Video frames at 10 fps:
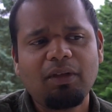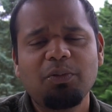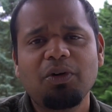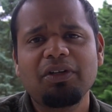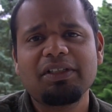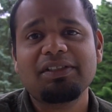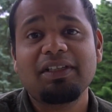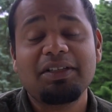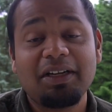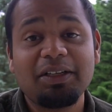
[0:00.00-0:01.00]
was
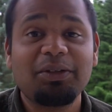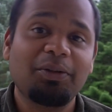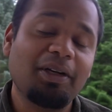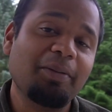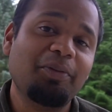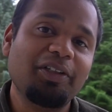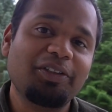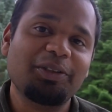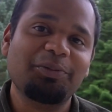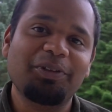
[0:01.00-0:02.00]
done in
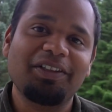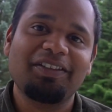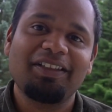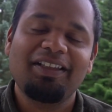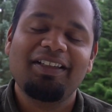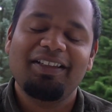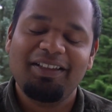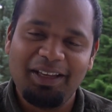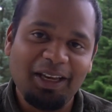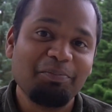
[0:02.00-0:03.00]
collaboration with
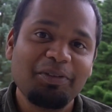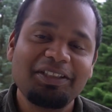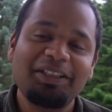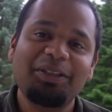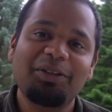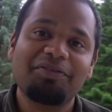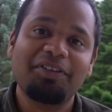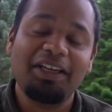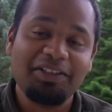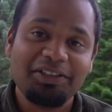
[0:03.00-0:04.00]
the Embassy of
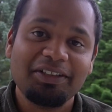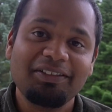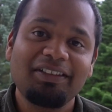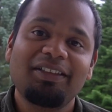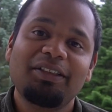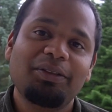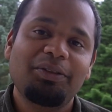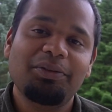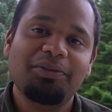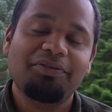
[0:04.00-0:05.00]
India
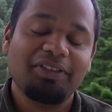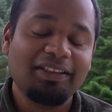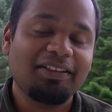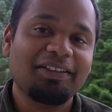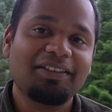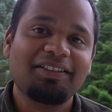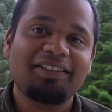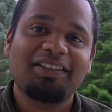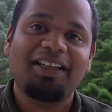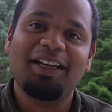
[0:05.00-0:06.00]
to Finland
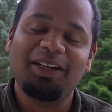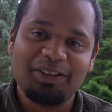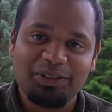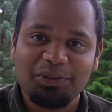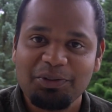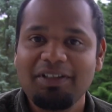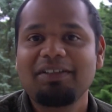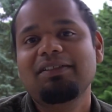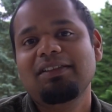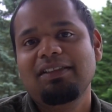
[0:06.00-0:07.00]
and Estonia,
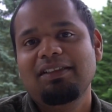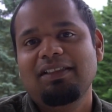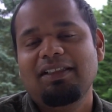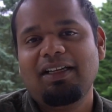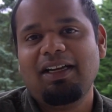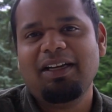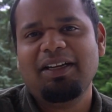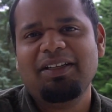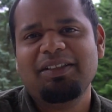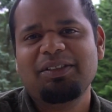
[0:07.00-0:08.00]

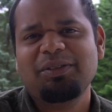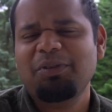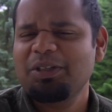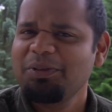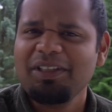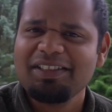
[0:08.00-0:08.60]
and we're doing a